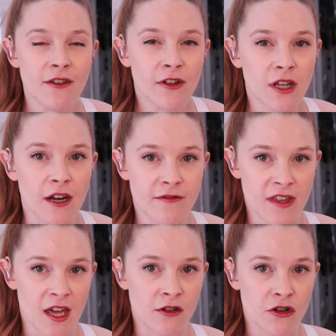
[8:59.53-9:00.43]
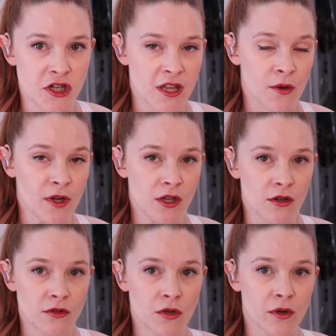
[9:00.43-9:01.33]
a lot of the energy that would
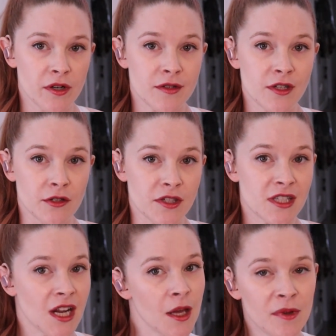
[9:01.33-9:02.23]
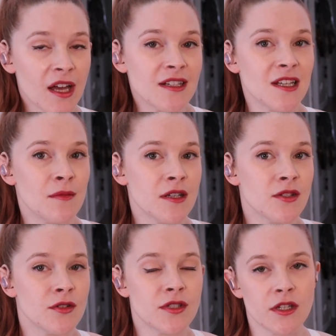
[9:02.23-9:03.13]
go towards your stabilizing
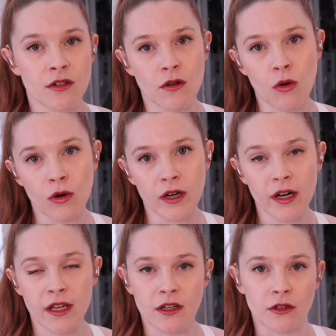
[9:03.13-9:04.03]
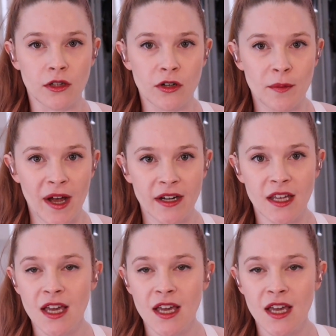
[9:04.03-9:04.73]
muscles in your core and in your lower body